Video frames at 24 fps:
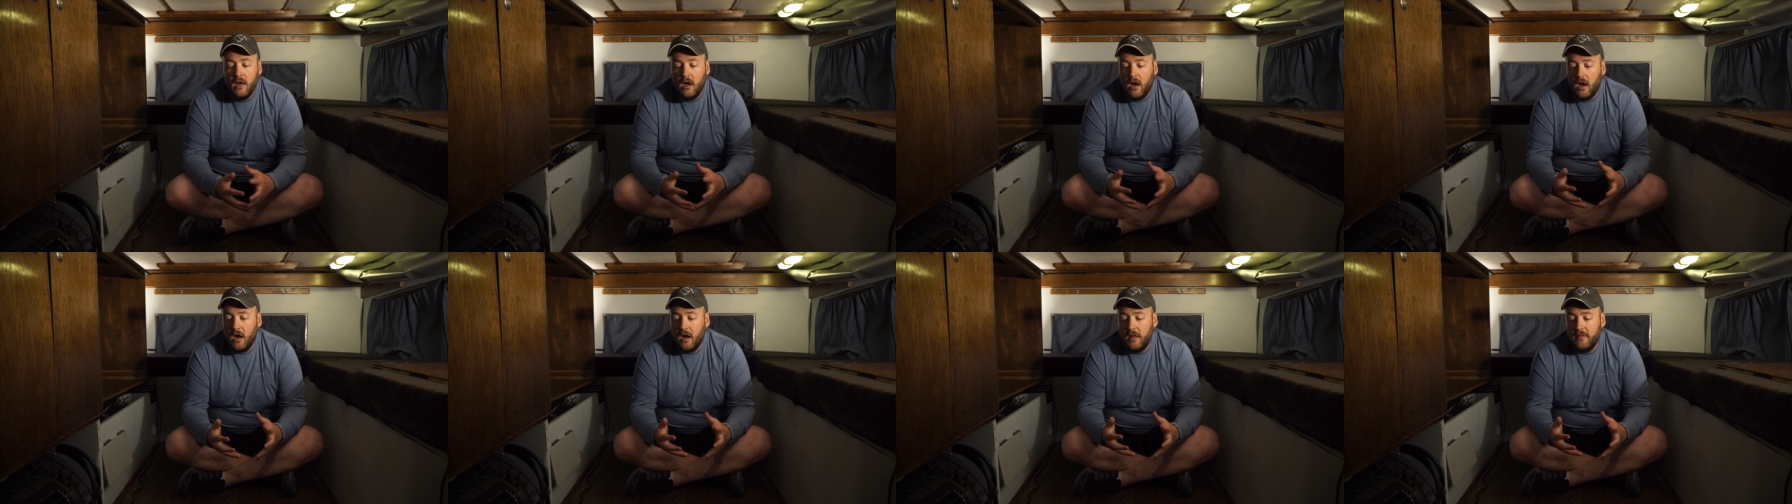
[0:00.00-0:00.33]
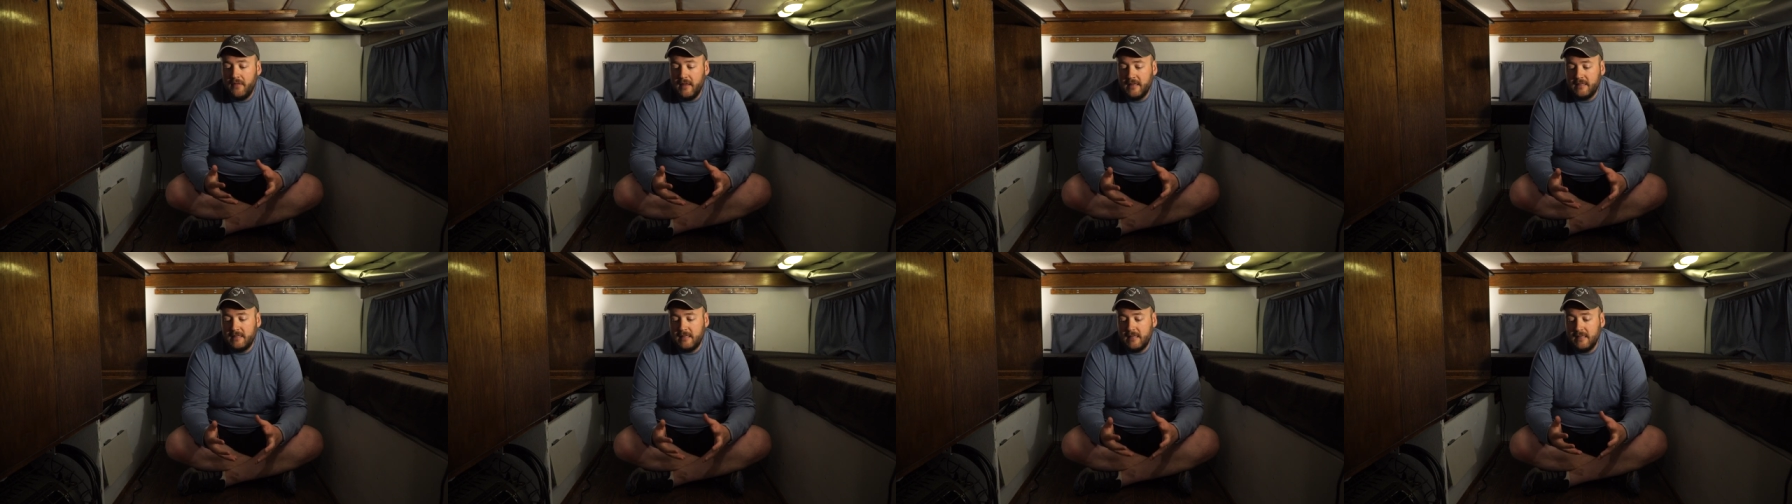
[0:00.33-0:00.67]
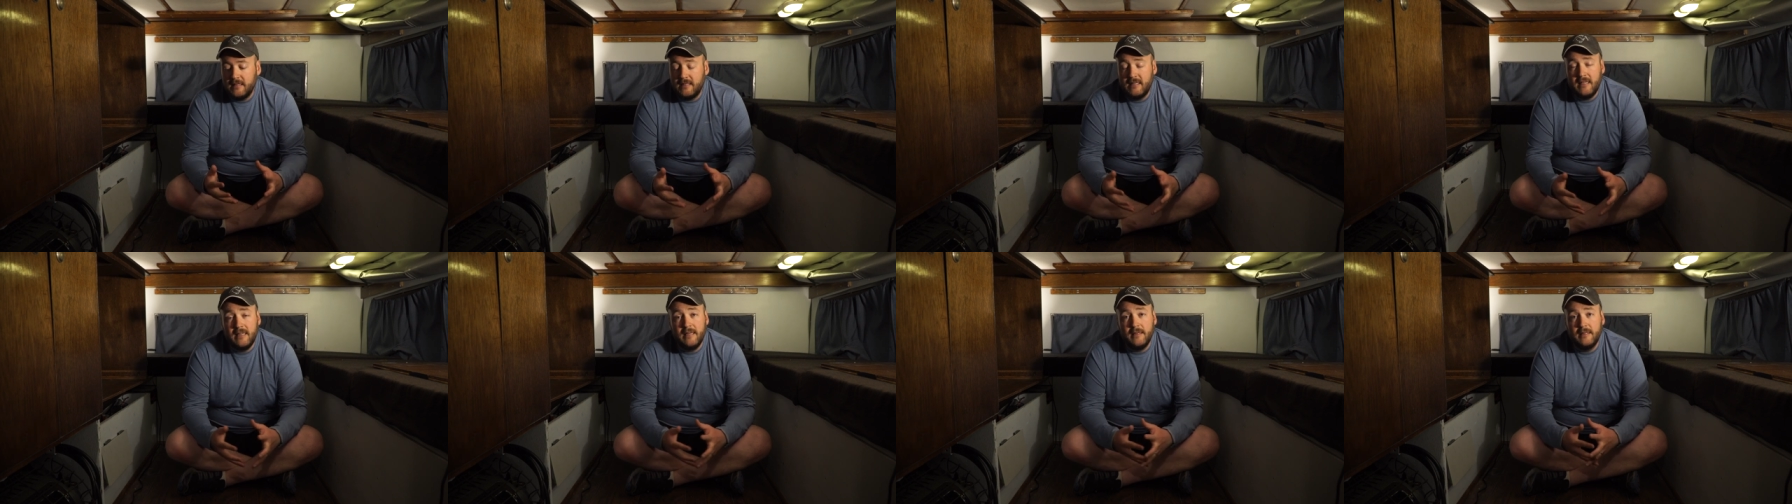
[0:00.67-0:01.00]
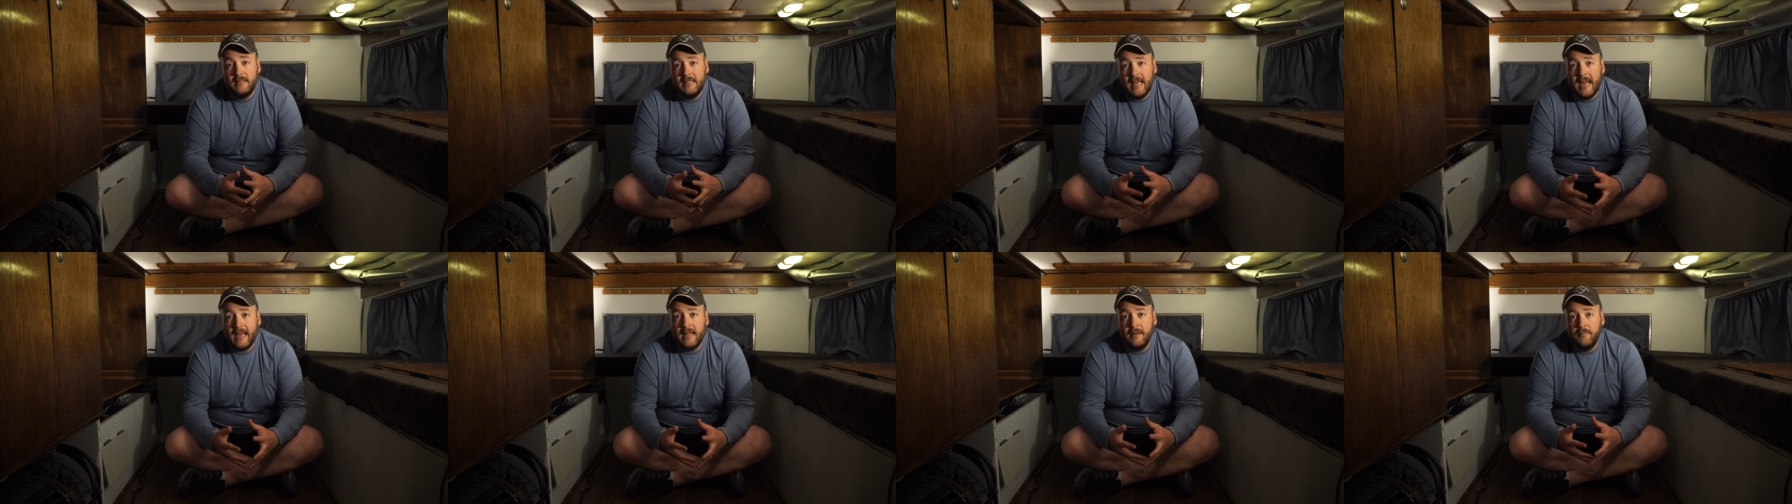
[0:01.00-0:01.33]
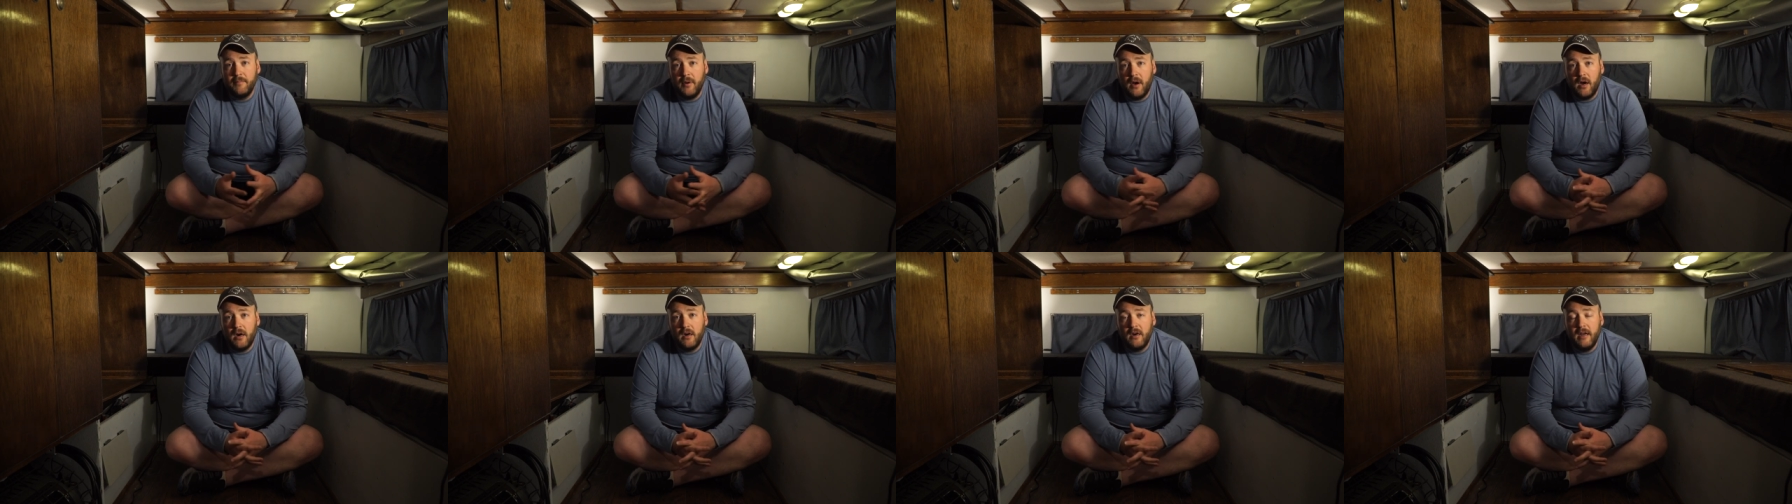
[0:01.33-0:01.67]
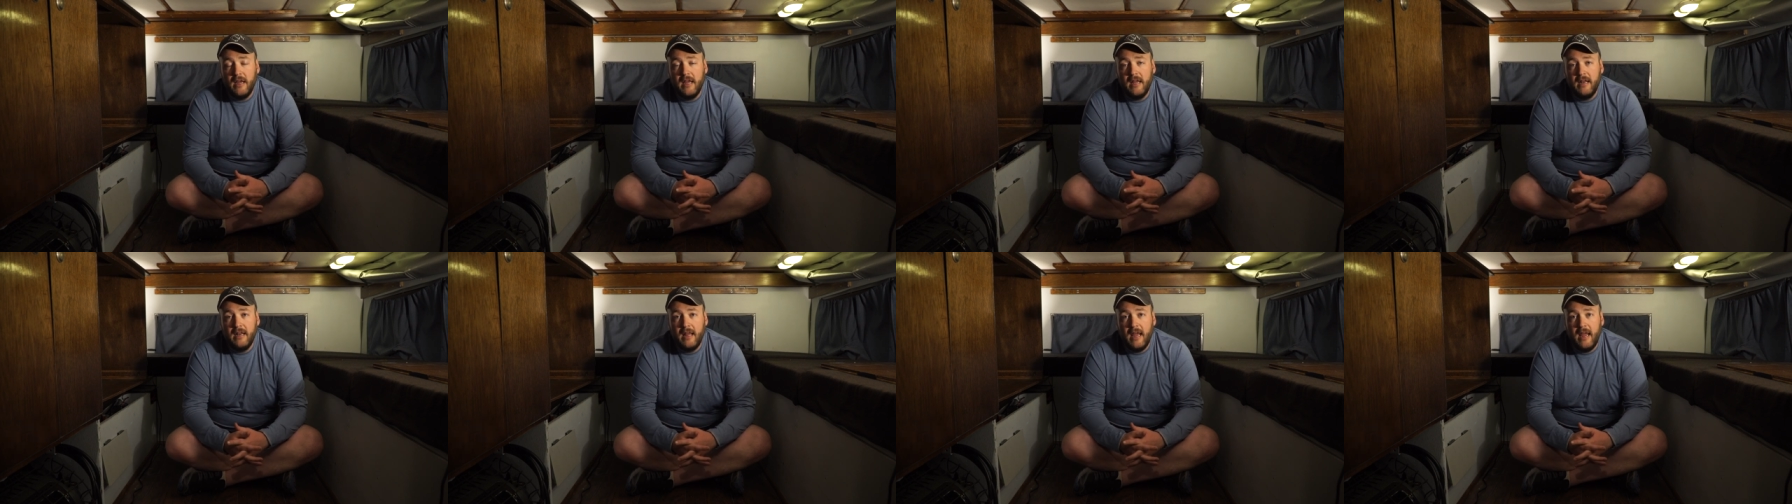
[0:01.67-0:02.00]
Uh, this is the second
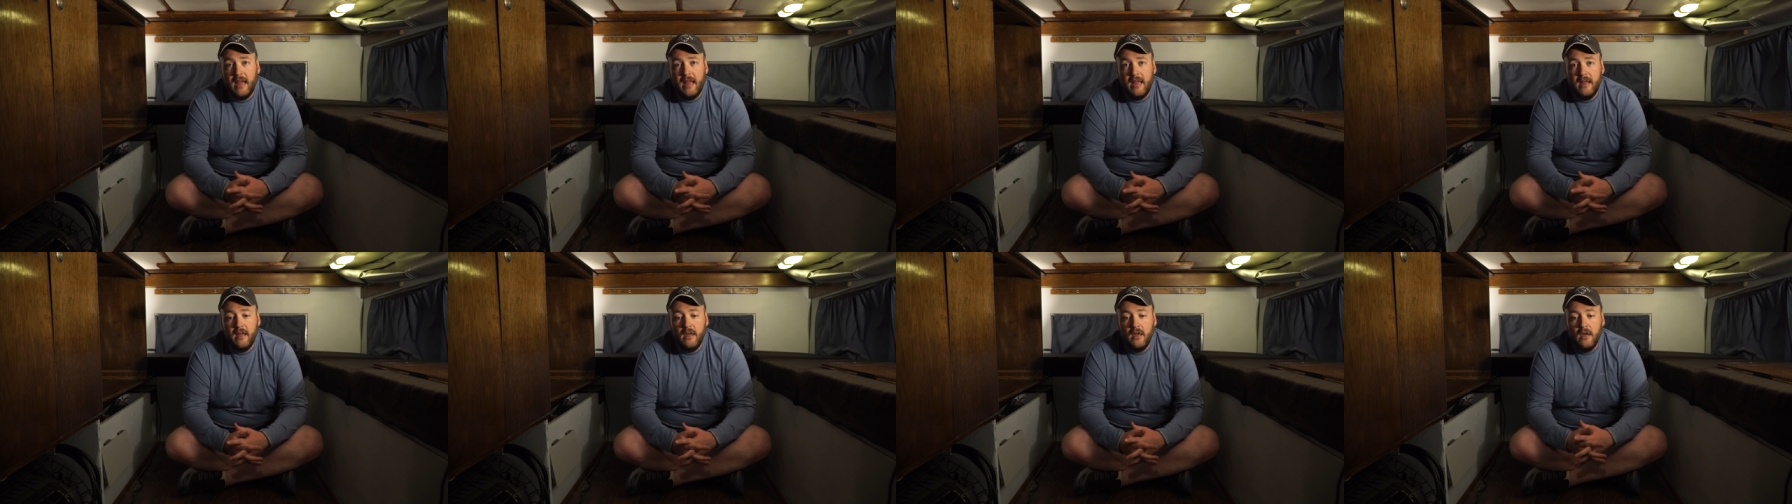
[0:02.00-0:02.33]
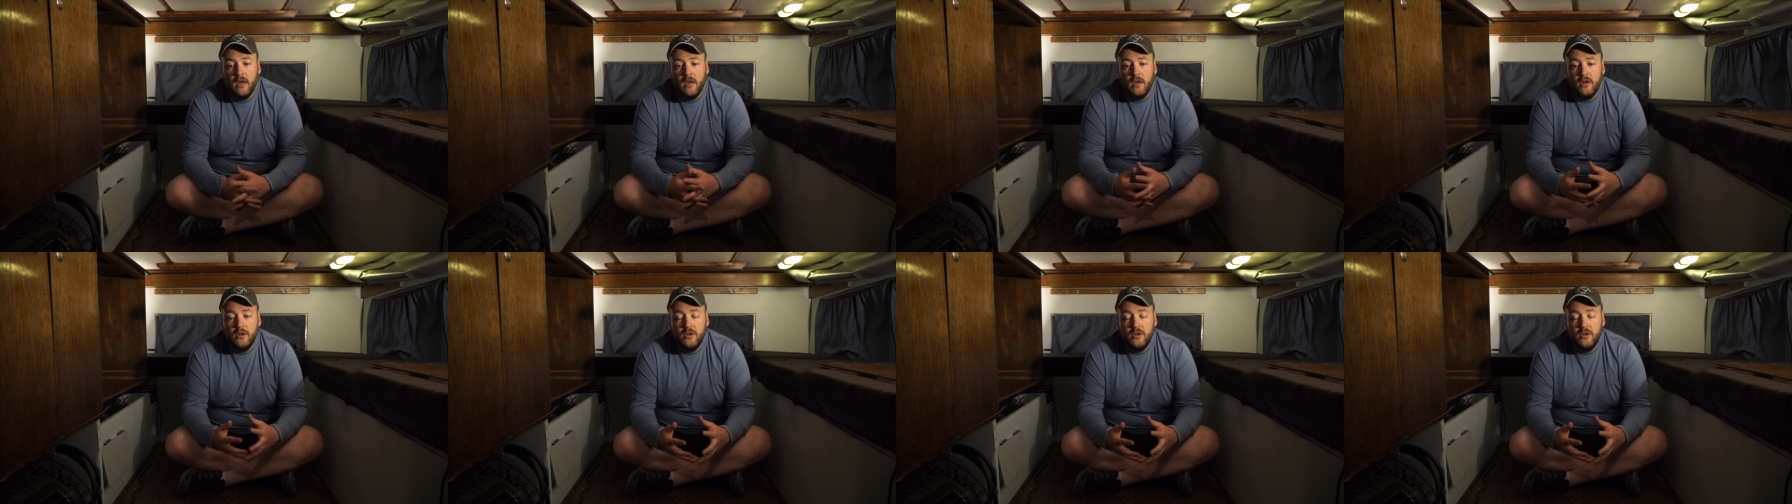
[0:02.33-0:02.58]
part in a